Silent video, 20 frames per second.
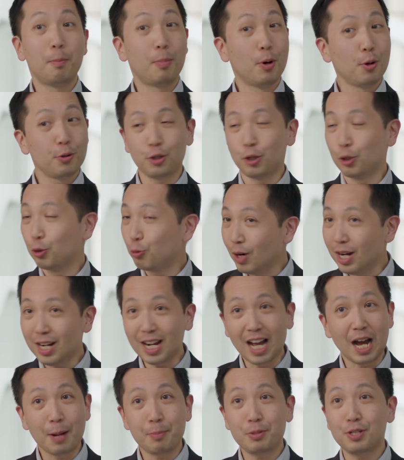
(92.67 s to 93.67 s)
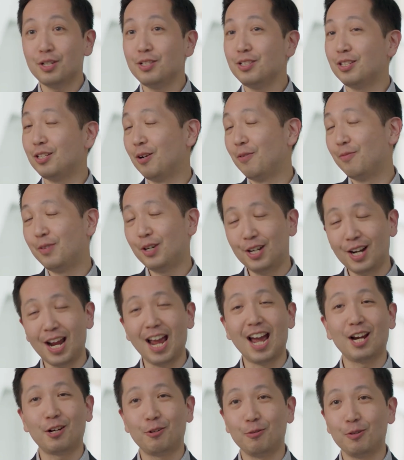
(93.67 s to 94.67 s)
Both are great options and are very
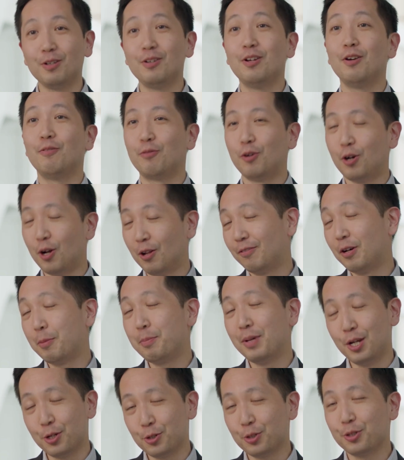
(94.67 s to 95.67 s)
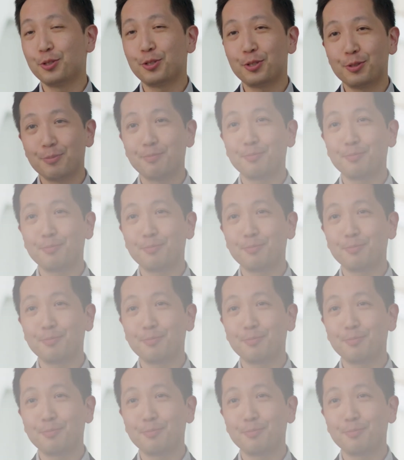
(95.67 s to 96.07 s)
accurate for all of our patients.